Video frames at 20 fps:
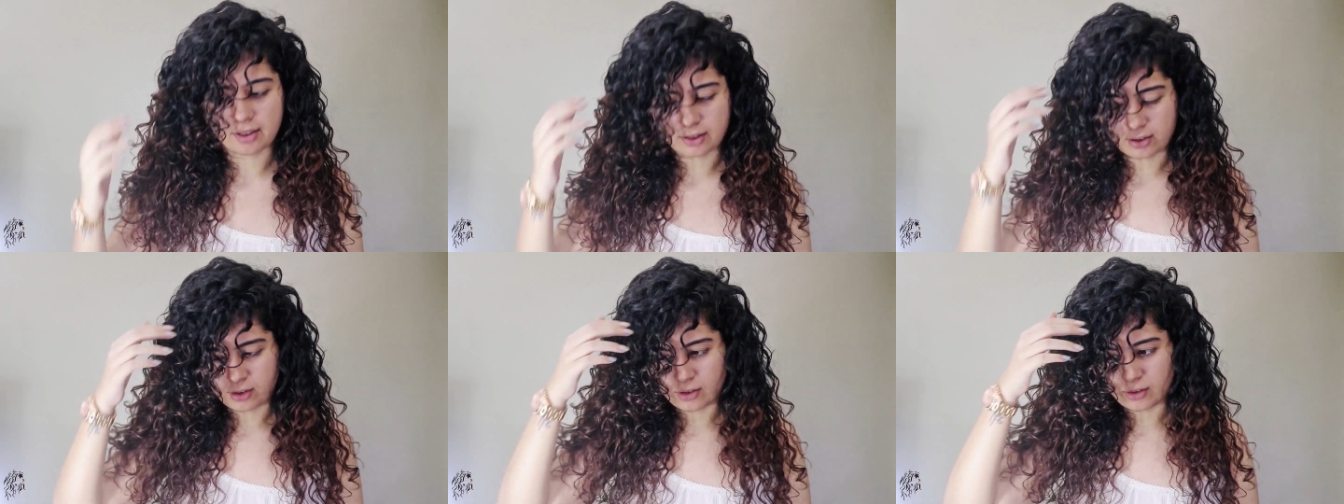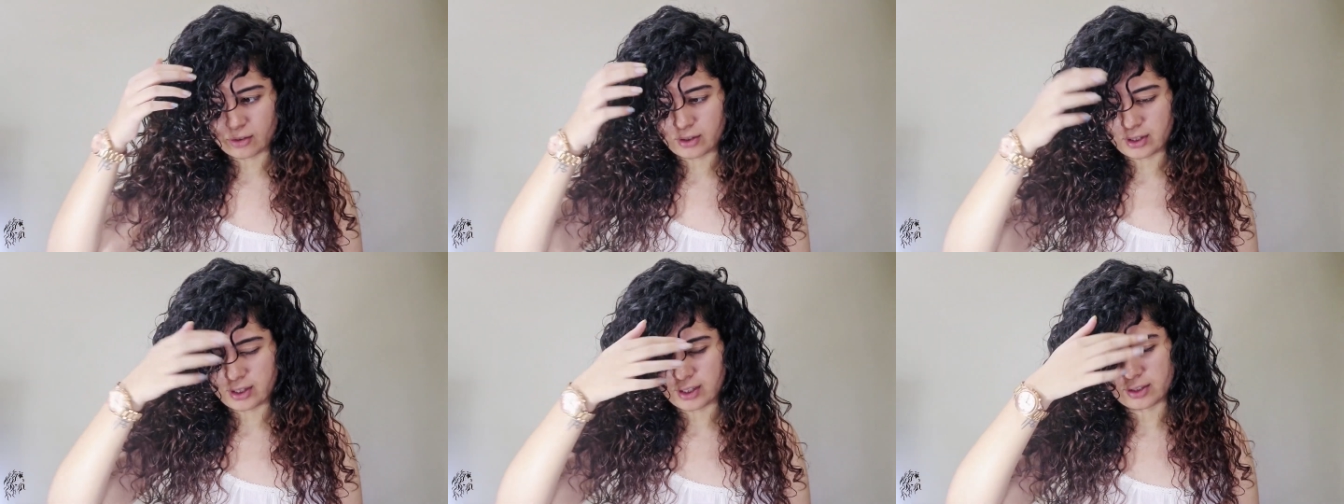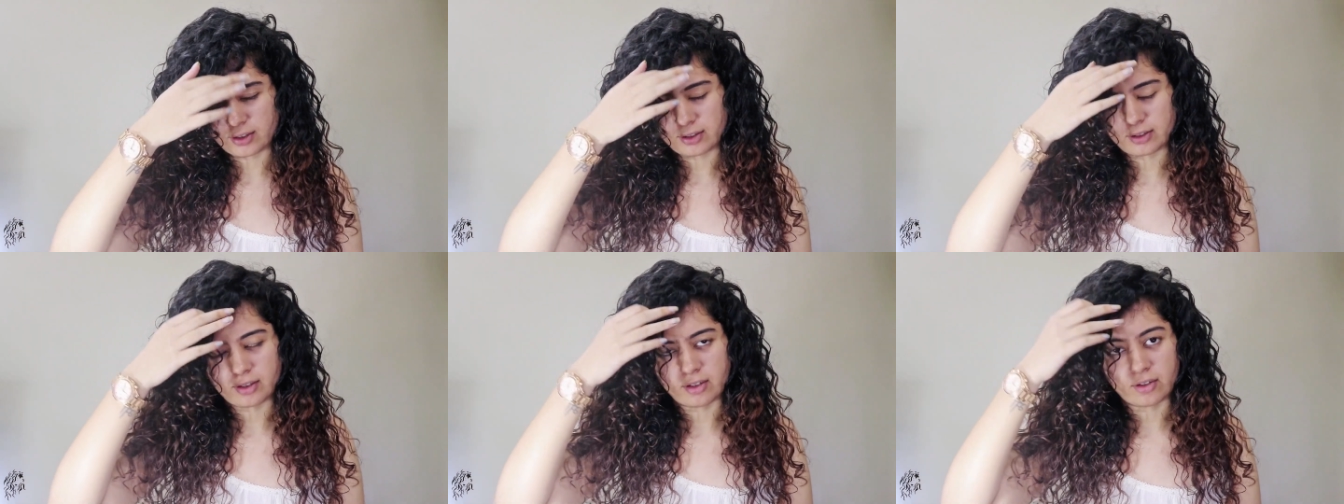although it
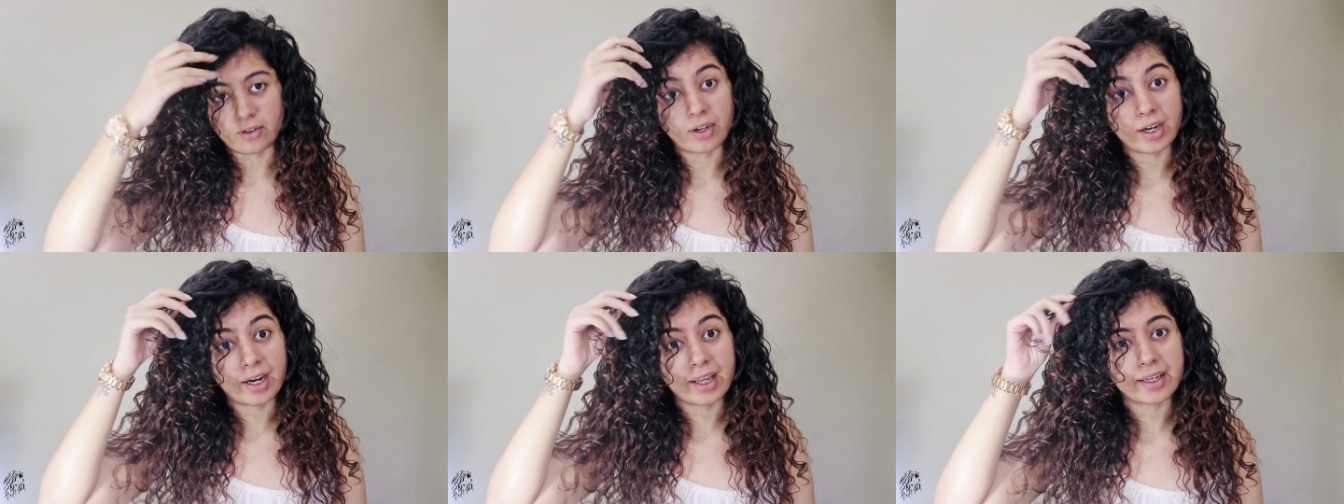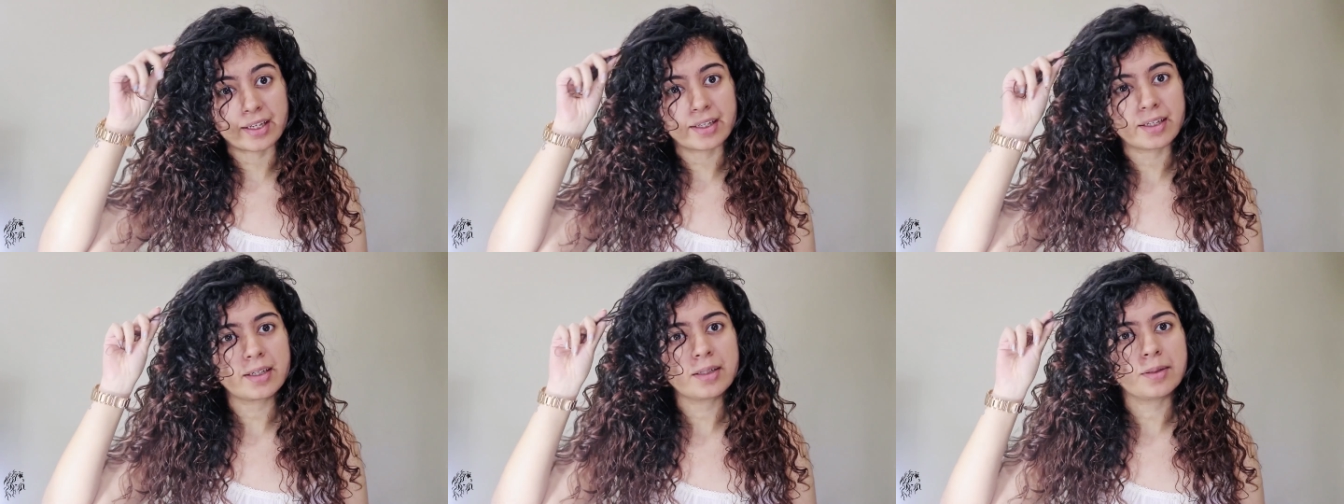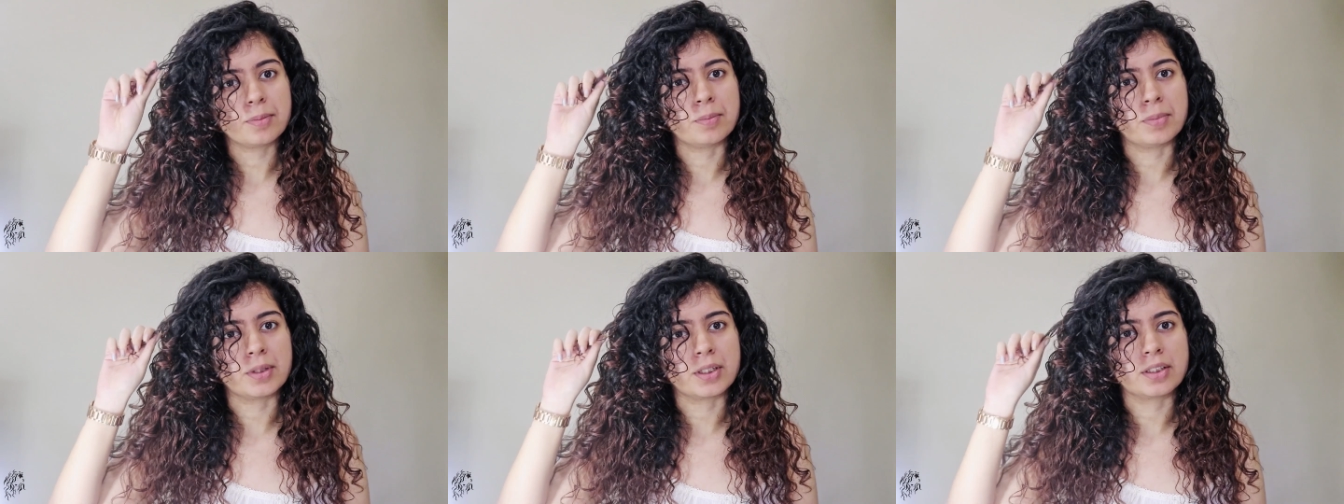doesn't look like
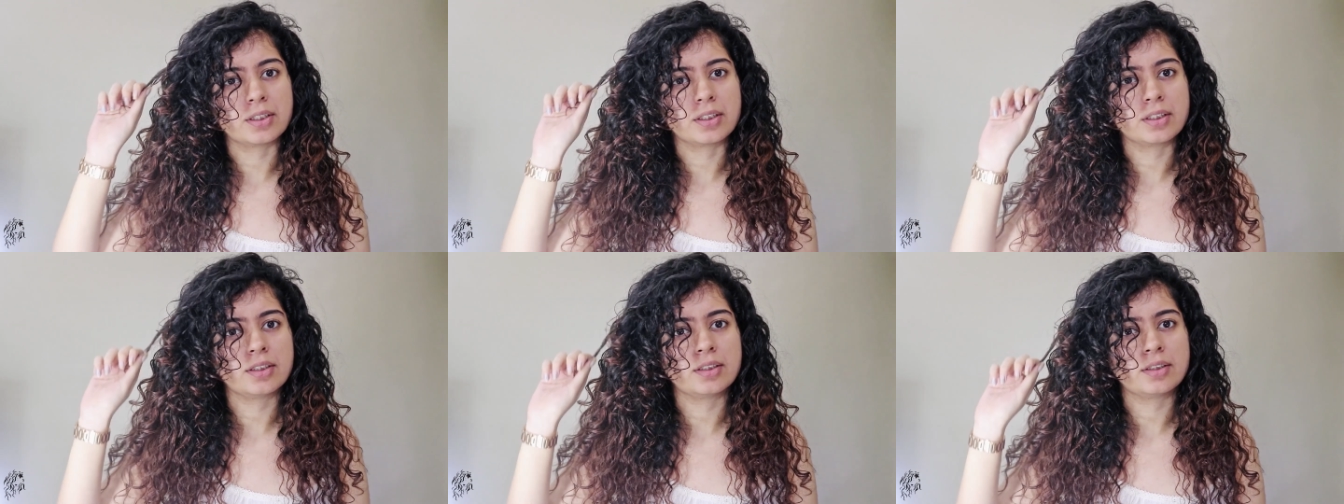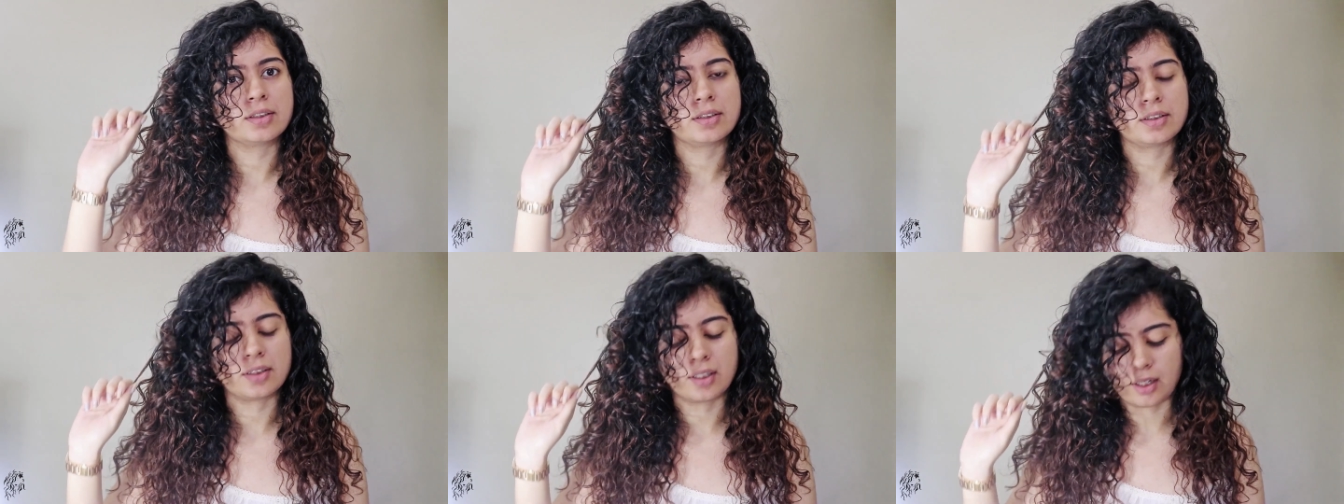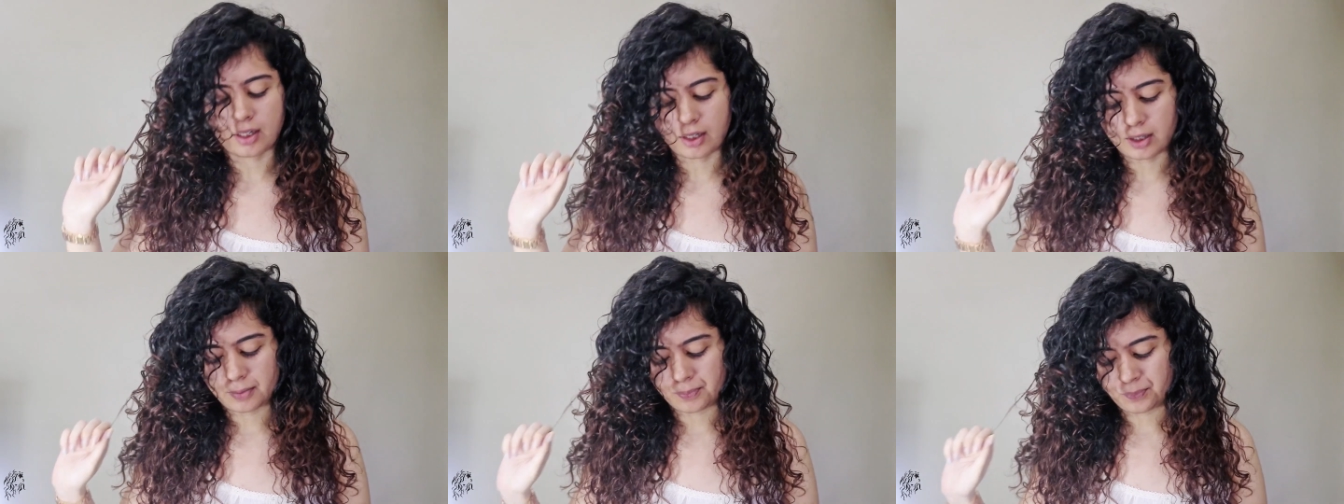it because
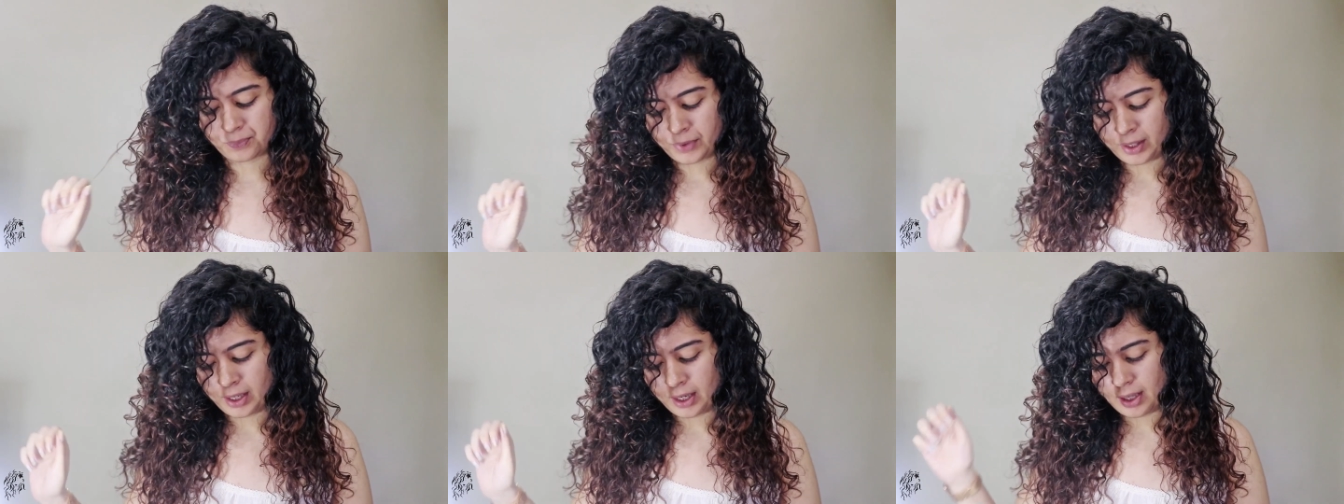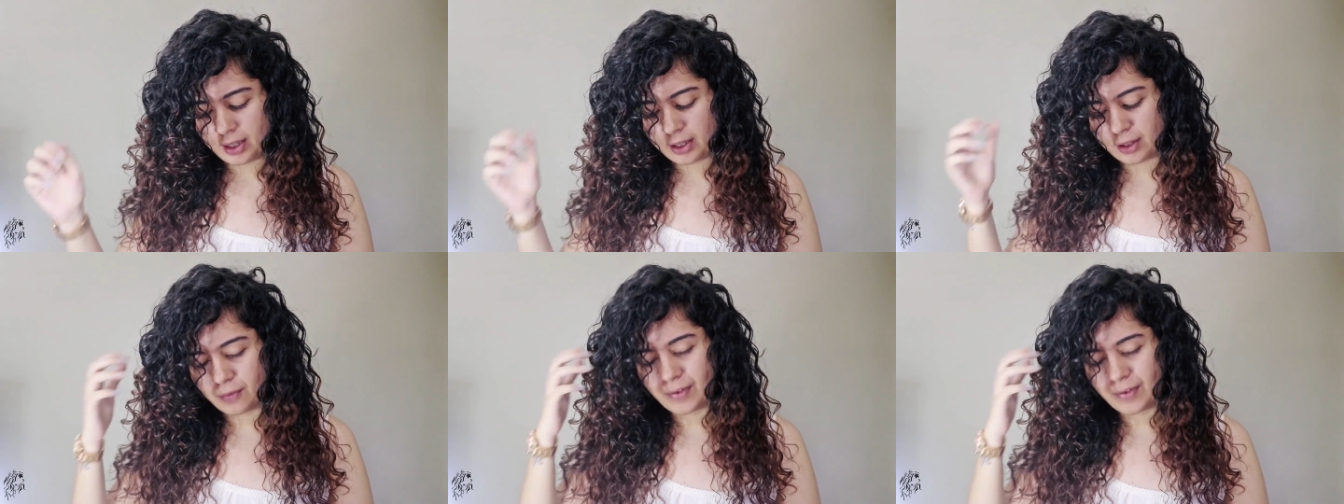the